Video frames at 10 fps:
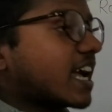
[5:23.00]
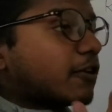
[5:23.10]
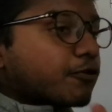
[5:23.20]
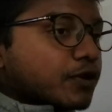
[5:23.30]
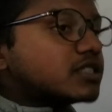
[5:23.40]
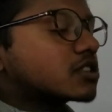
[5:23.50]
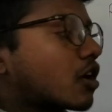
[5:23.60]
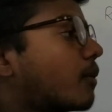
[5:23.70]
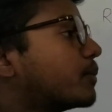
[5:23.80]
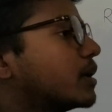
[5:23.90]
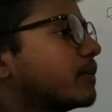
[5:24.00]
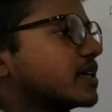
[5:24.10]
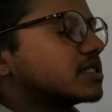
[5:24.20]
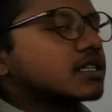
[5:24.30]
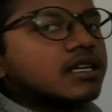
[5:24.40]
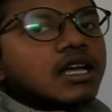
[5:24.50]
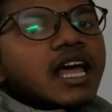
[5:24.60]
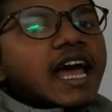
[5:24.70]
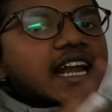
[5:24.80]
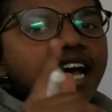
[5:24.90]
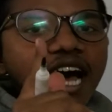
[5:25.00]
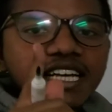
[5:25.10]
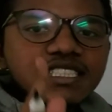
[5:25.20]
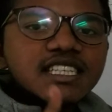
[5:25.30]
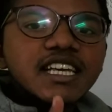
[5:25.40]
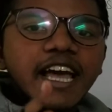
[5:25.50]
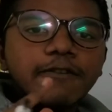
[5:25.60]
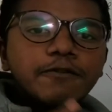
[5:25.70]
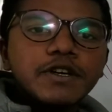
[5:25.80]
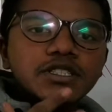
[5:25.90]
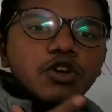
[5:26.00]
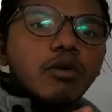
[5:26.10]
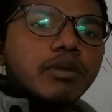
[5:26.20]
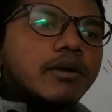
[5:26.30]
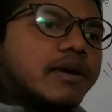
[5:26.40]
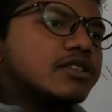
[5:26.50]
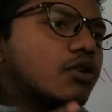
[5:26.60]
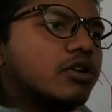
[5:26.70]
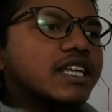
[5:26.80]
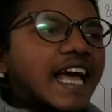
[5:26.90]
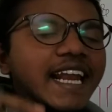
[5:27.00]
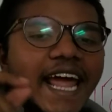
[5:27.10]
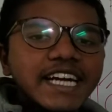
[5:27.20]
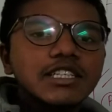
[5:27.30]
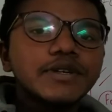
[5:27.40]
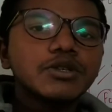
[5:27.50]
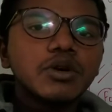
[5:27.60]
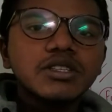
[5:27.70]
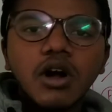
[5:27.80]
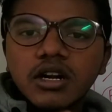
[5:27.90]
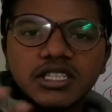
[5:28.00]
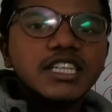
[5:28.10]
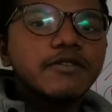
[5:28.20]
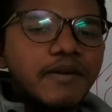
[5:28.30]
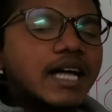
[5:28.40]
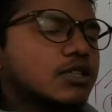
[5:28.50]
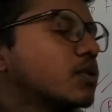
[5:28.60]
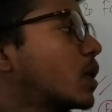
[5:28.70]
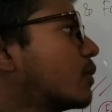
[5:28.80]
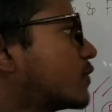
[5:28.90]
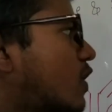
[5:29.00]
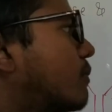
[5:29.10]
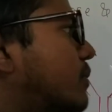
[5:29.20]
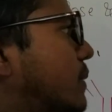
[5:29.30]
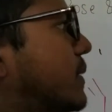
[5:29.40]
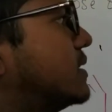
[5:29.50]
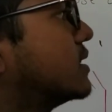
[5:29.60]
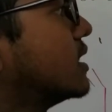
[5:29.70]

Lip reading: can fix complement, and IgA can fix complement or can activate only the alternate pathway of complement,